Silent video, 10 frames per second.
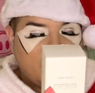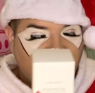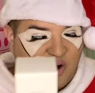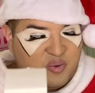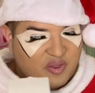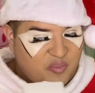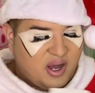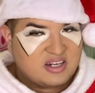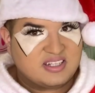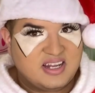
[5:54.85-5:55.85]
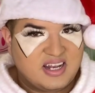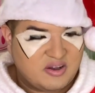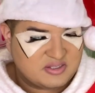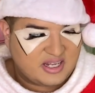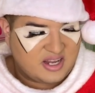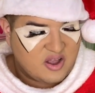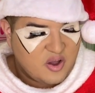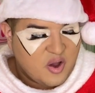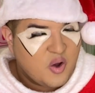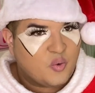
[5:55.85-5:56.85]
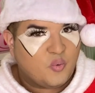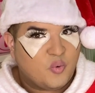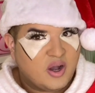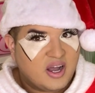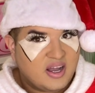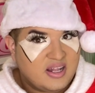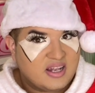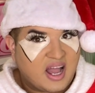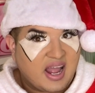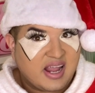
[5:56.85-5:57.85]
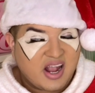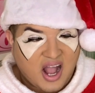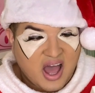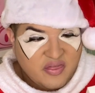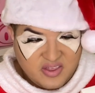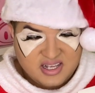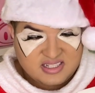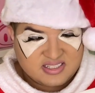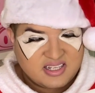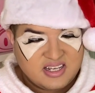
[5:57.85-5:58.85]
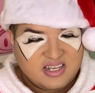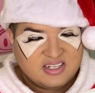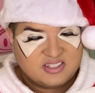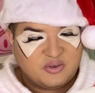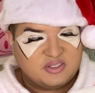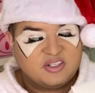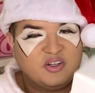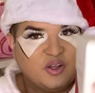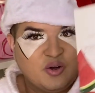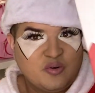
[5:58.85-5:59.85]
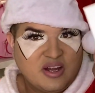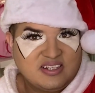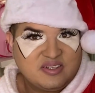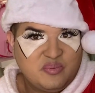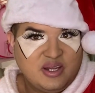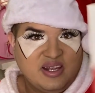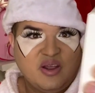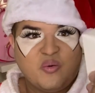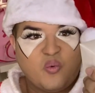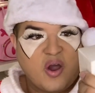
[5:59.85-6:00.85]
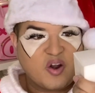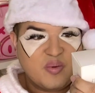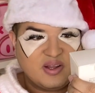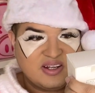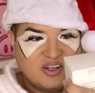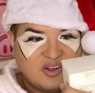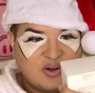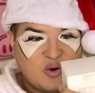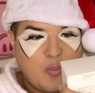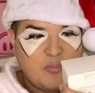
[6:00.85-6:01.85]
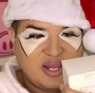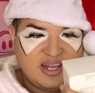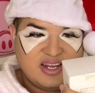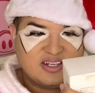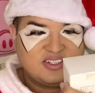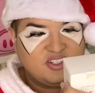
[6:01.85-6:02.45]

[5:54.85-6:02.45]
when I opened the box today and I was like, what? I got this? So it's a glow recipe, watermelon glow, pink